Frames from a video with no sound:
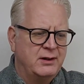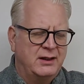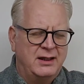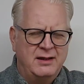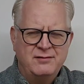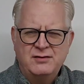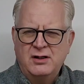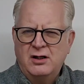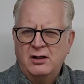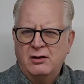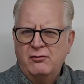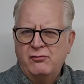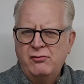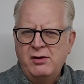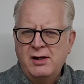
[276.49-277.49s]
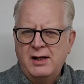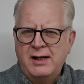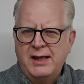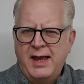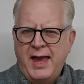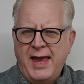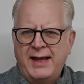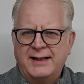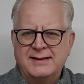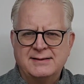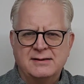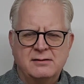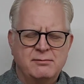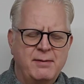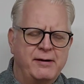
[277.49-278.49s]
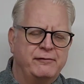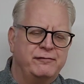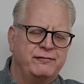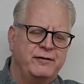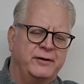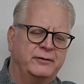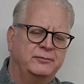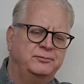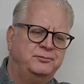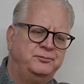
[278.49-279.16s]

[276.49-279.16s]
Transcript: gives it all a really excellent mouthfeel.